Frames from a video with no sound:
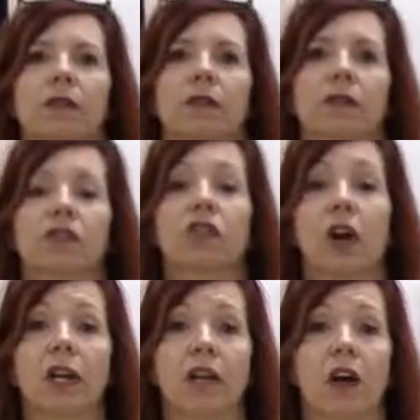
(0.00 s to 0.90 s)

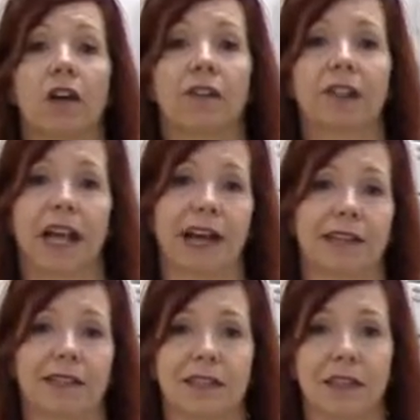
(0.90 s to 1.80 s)
Starting off
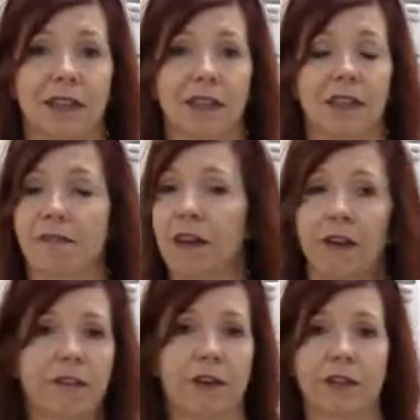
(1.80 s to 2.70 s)
class, the
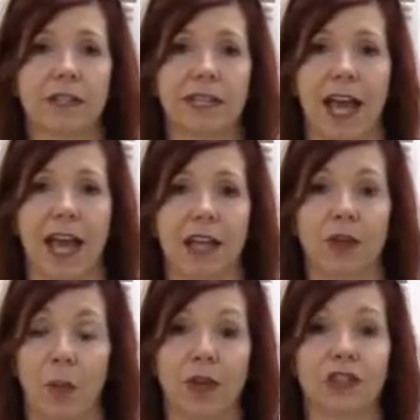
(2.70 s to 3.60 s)
very first day,
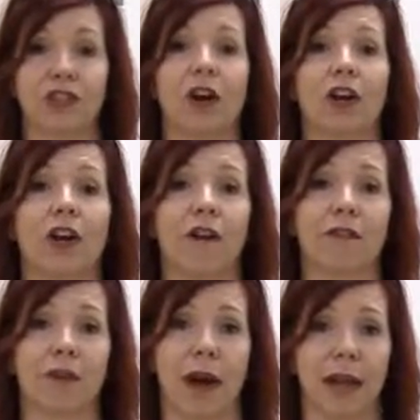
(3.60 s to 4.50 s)
you want to start it
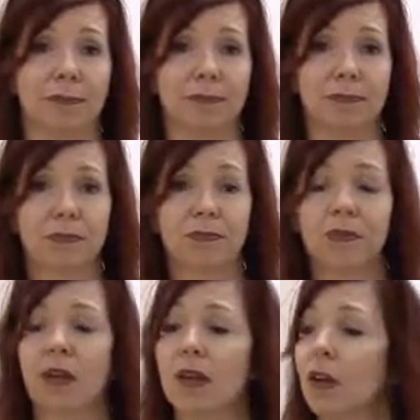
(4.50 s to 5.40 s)
off right.
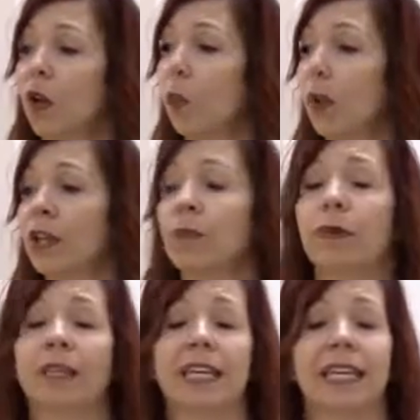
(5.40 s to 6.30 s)
When you
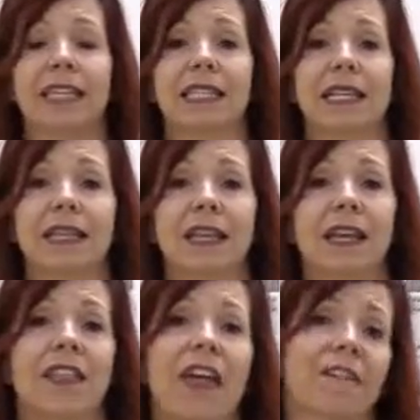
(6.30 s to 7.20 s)
bring the kids
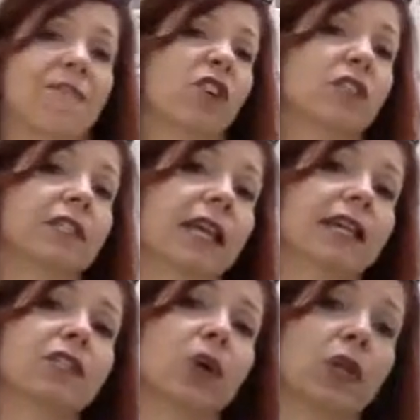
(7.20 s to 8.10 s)
in, that first day
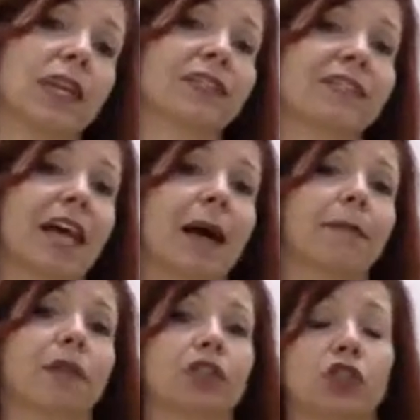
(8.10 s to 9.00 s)
is going to
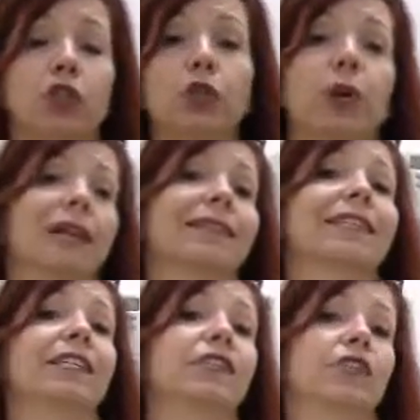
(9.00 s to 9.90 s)
establish you as a
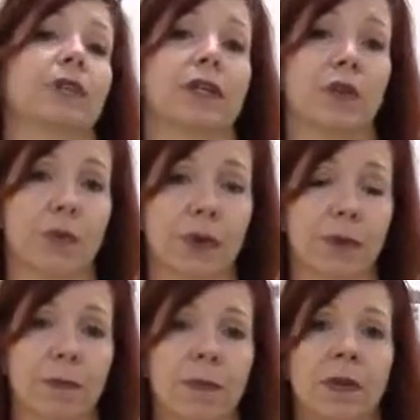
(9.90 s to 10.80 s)
teacher in the
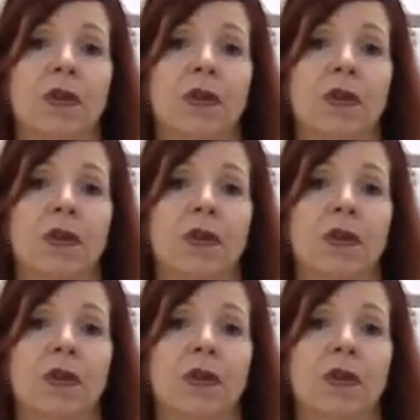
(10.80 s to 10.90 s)
room.